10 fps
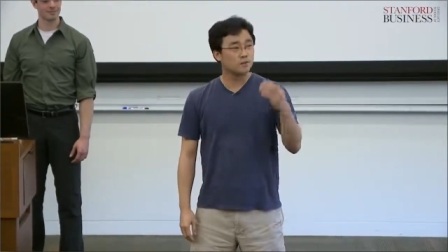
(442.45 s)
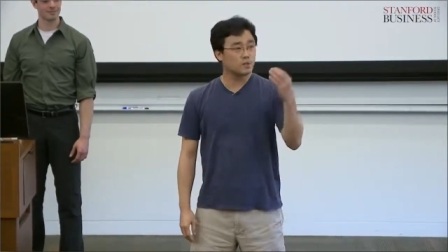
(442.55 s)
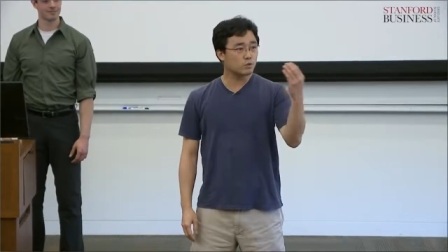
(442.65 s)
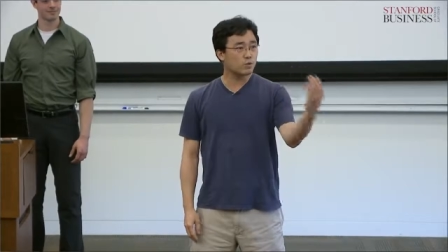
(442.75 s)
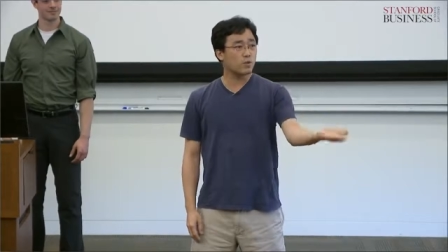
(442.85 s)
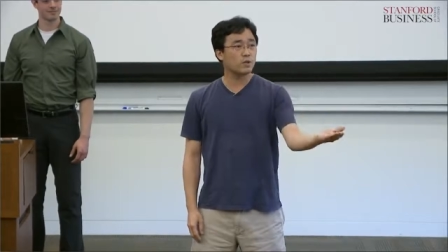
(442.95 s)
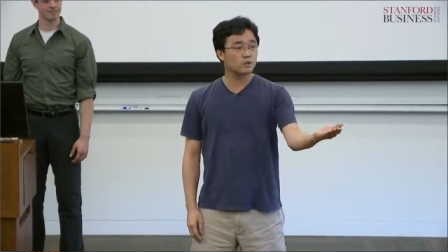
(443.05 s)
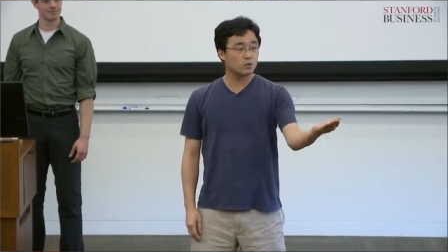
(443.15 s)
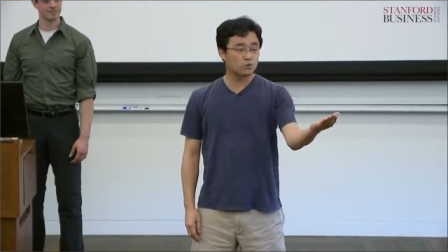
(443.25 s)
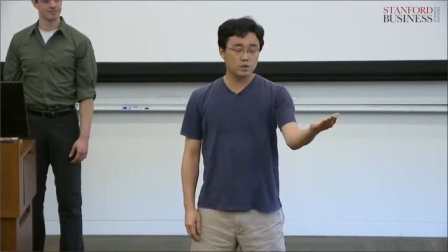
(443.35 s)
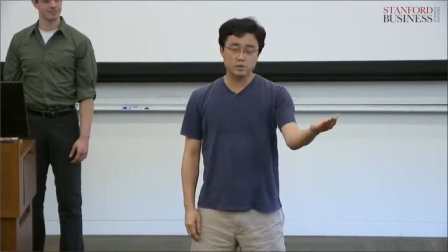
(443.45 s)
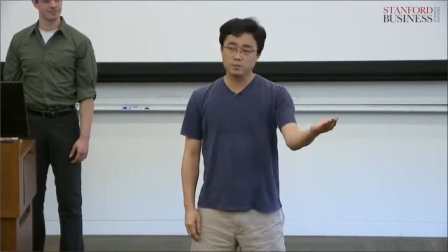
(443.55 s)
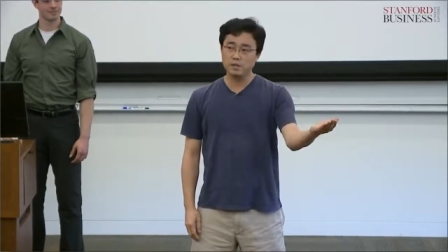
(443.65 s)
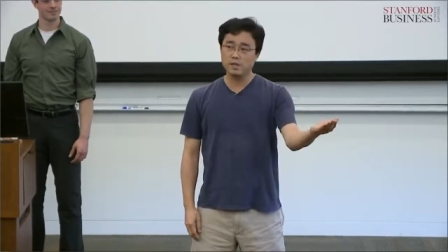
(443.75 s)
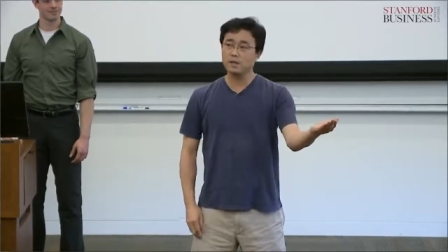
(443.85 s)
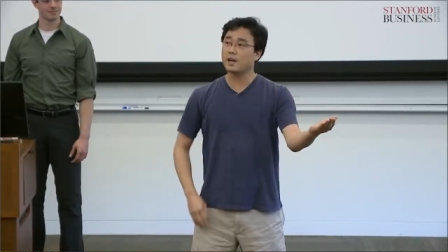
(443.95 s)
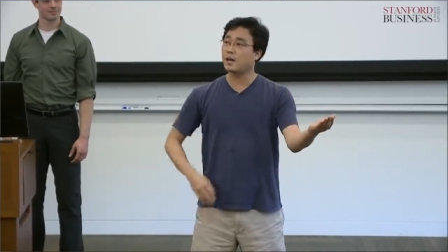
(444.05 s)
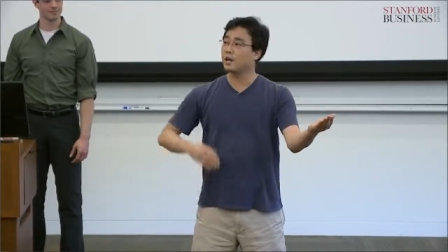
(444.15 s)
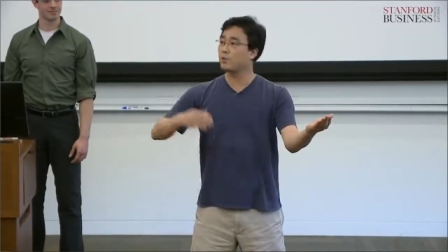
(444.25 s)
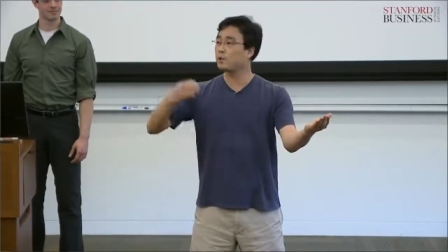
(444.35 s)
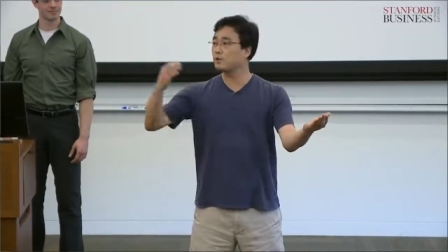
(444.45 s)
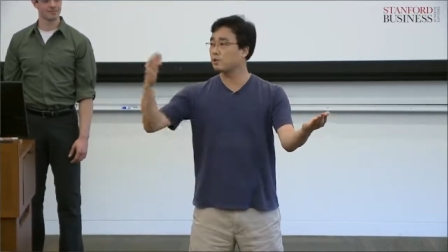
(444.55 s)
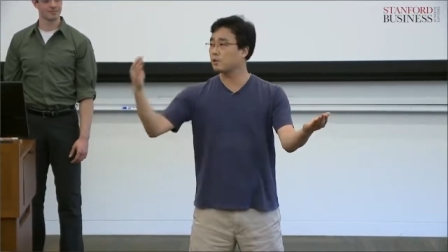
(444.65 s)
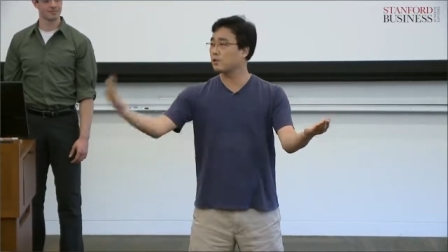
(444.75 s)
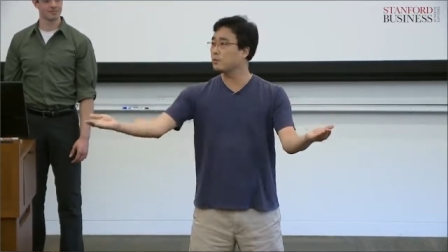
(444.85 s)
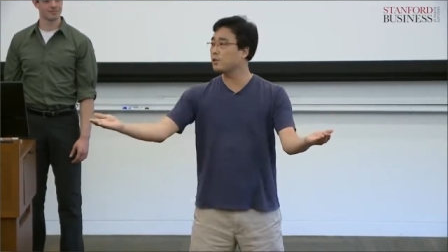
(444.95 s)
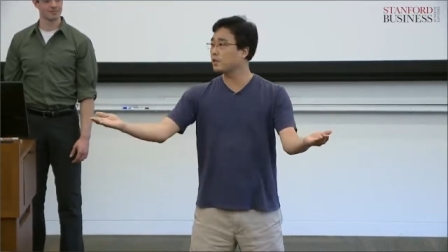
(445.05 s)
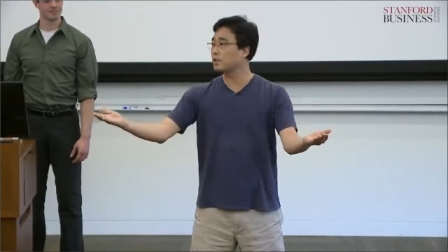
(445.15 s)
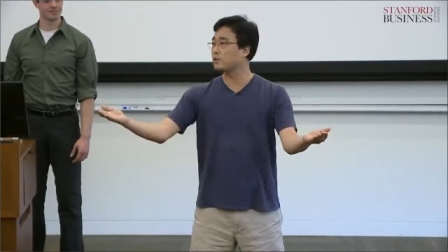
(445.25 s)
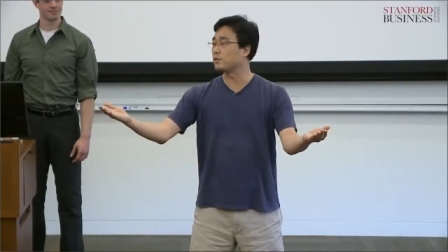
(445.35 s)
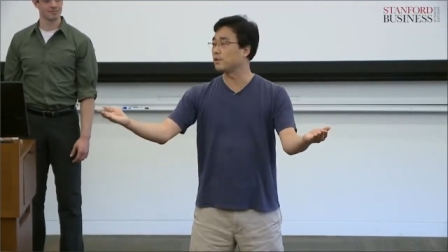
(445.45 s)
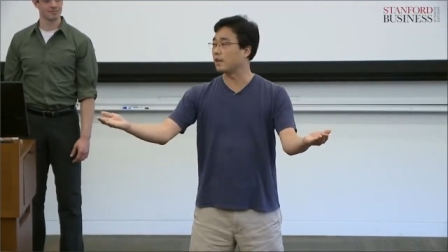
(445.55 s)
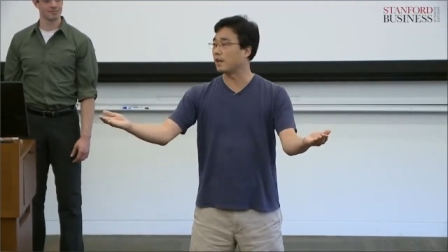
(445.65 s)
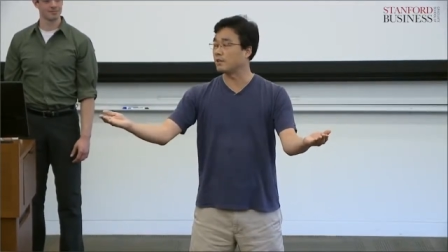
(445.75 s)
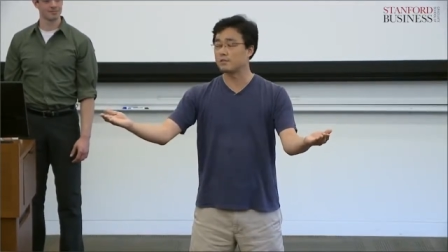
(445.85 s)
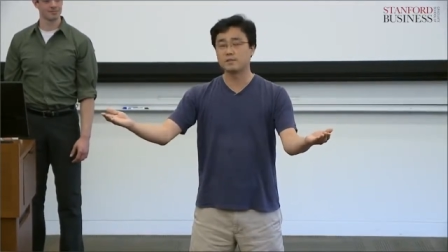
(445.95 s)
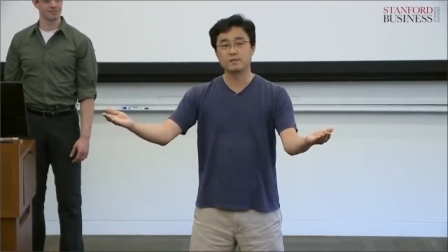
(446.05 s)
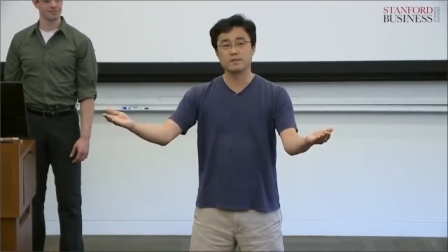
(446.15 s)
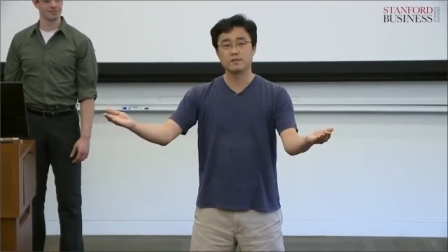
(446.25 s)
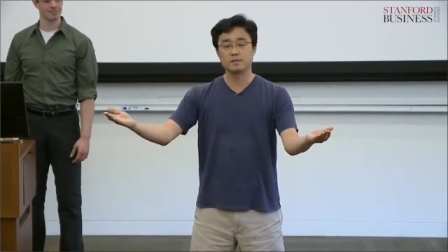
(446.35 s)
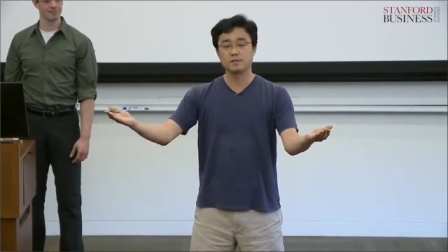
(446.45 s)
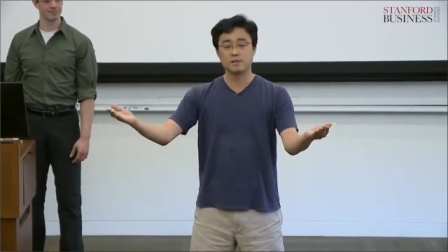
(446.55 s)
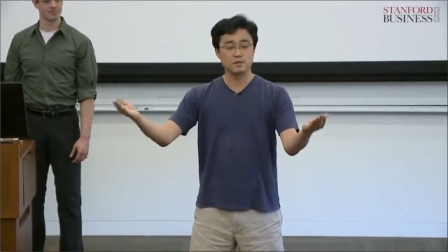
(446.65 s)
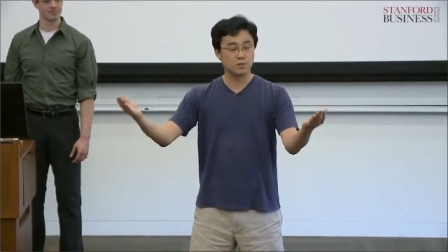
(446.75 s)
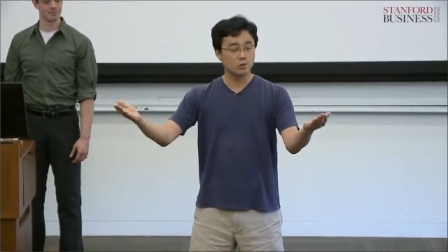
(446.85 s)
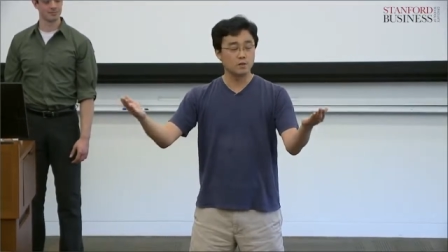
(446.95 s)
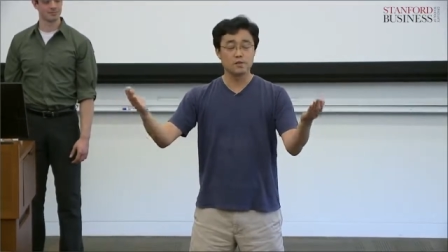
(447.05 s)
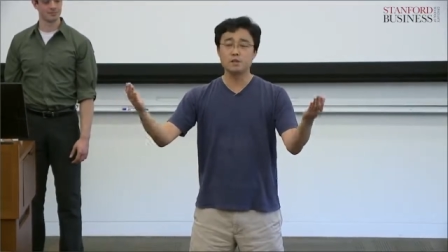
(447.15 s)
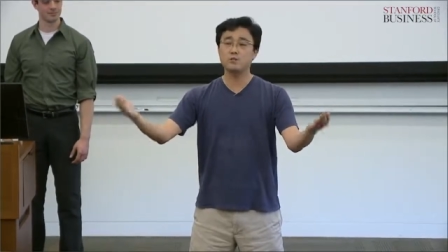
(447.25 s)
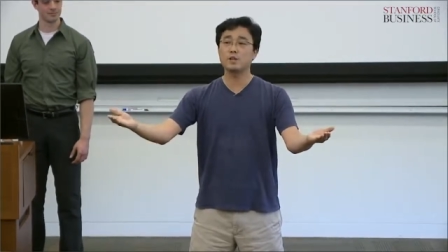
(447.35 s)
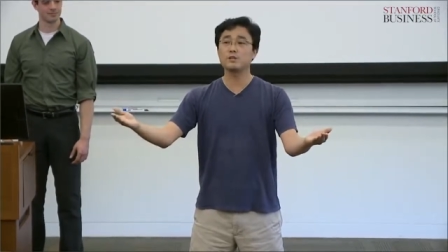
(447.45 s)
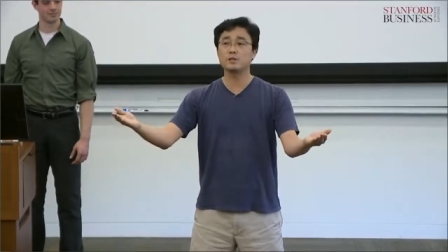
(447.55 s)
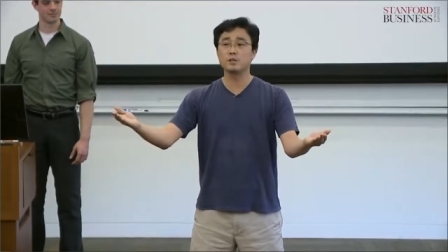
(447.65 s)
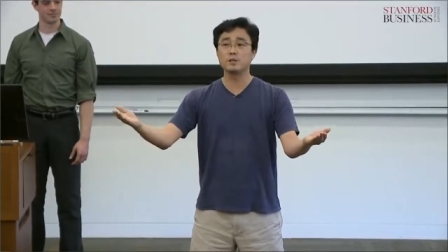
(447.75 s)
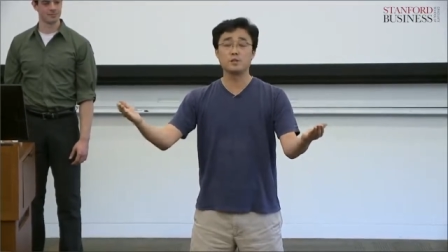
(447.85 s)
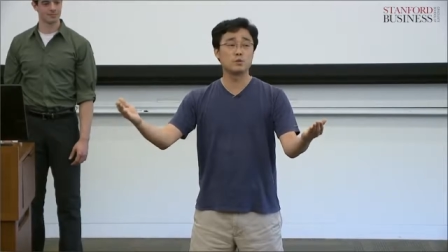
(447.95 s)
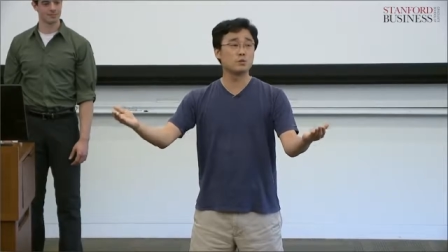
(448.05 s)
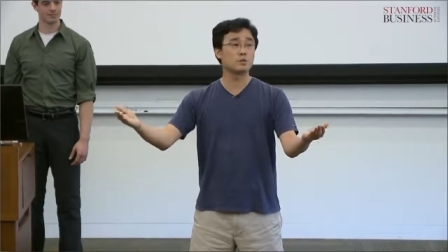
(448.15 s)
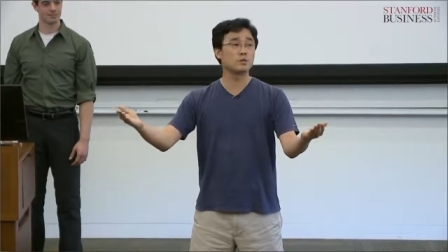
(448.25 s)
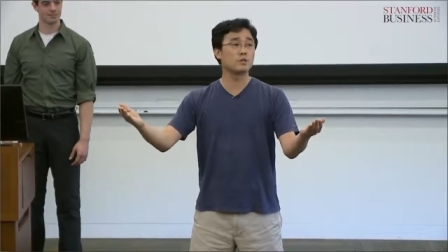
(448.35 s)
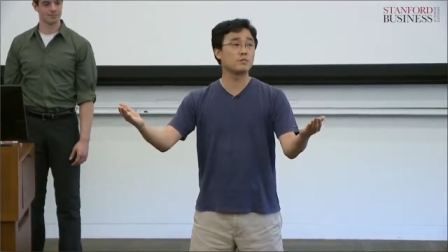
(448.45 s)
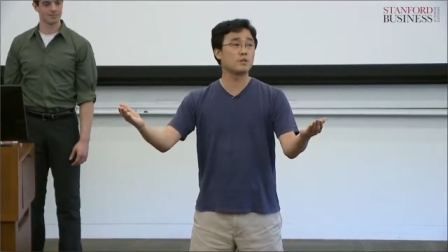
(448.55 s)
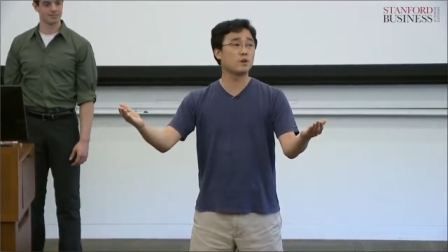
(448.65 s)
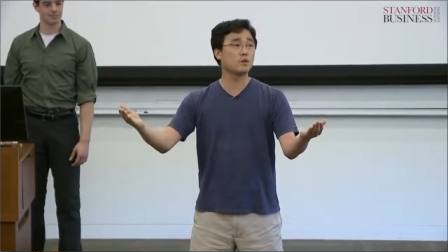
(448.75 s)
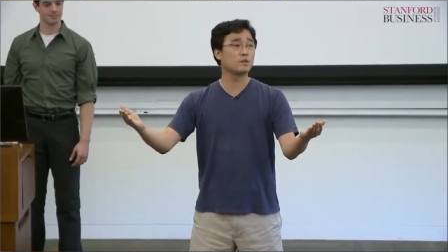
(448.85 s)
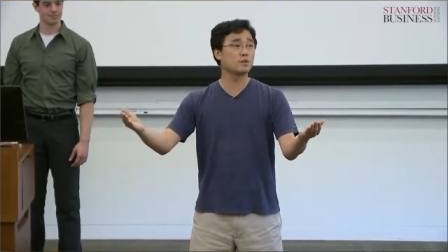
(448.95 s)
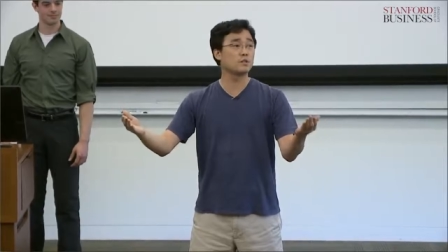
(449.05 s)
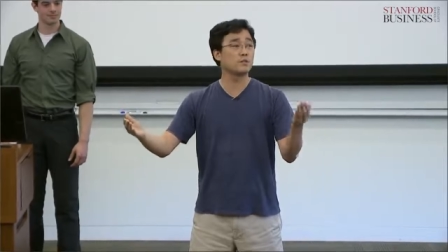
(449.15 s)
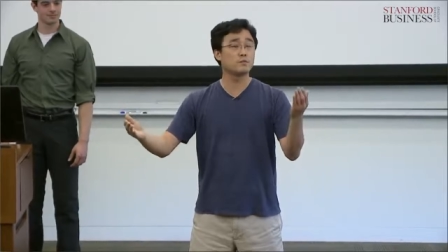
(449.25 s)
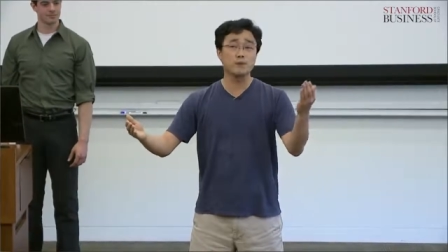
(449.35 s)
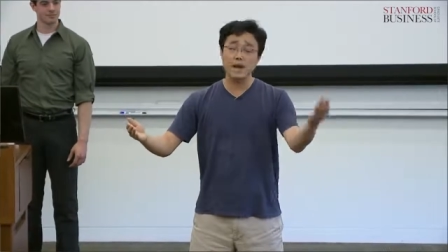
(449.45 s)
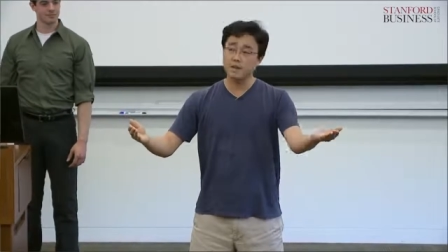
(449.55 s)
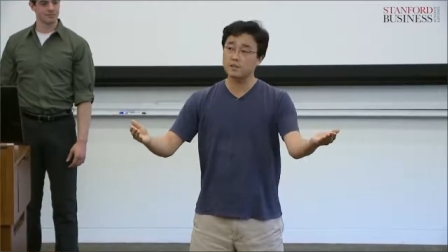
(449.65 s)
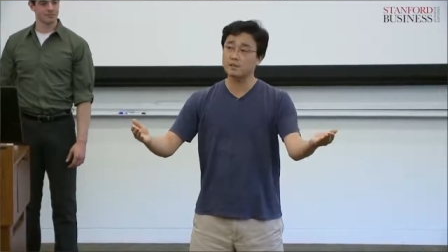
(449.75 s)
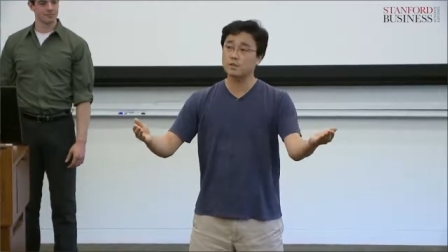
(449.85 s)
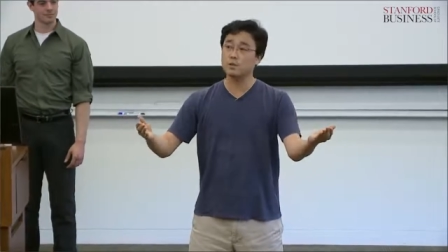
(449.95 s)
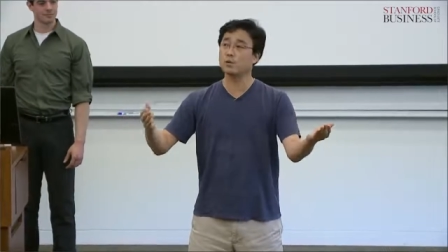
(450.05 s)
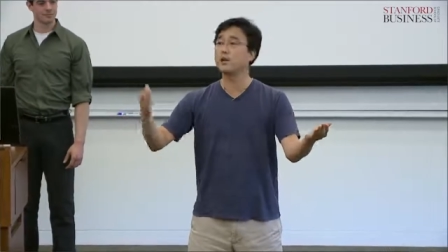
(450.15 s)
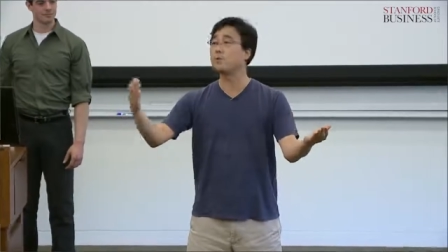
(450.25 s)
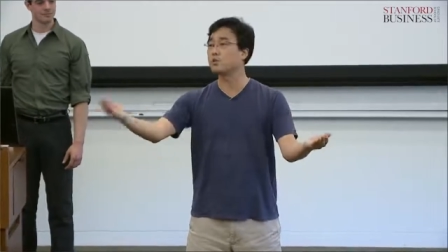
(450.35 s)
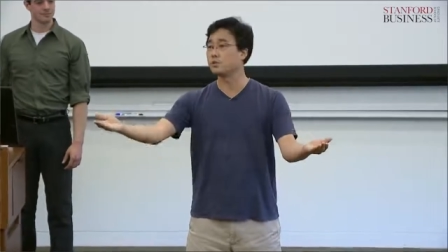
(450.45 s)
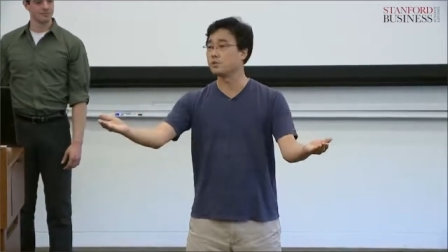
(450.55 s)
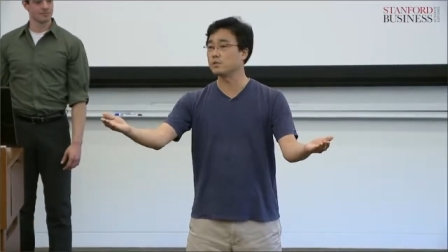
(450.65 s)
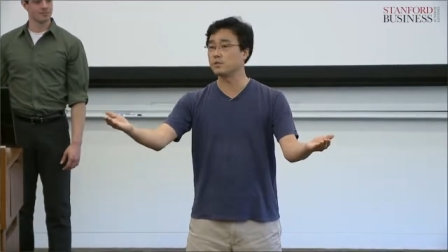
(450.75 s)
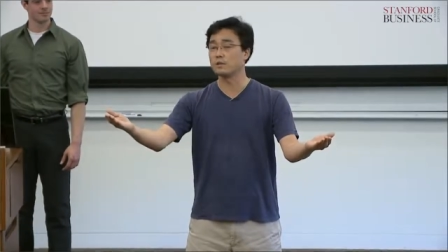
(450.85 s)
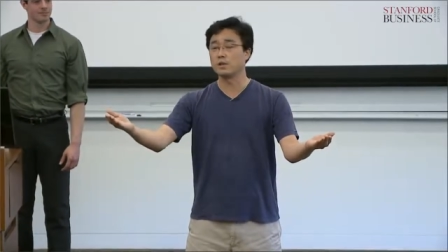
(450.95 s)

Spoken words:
This quarter at the GSB, I went to this communications class. So this gesture is used to give the audience the facts or the options.